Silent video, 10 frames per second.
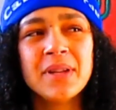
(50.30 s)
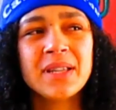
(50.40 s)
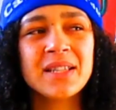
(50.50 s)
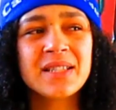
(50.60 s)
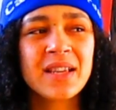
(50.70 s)

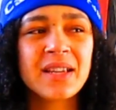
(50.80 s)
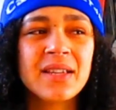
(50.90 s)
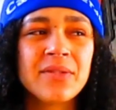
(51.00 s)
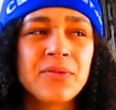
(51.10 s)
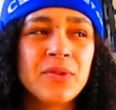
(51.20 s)
is that
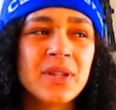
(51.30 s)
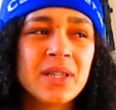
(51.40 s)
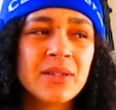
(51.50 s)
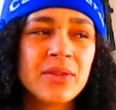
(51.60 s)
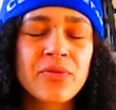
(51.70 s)
if
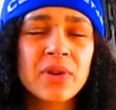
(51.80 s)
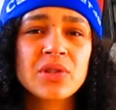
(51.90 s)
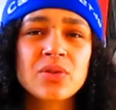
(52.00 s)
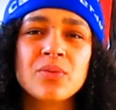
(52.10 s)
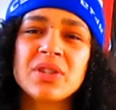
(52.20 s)
the
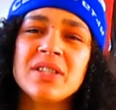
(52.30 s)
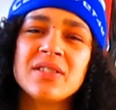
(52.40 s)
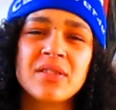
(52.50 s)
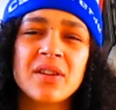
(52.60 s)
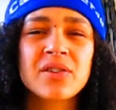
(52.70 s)
front squat is
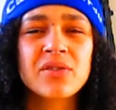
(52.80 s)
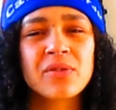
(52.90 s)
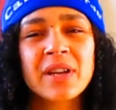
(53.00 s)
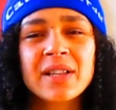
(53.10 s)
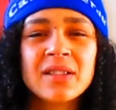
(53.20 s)
done
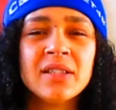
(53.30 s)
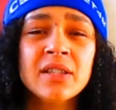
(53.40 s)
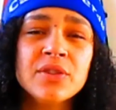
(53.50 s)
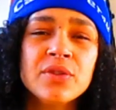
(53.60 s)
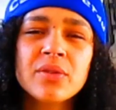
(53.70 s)
correctly,
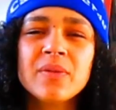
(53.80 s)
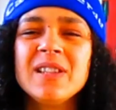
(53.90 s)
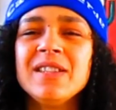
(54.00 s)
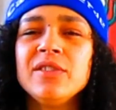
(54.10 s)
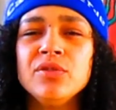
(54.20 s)
you don't
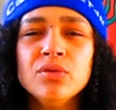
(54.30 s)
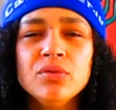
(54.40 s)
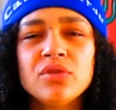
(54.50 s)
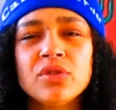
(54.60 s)
really use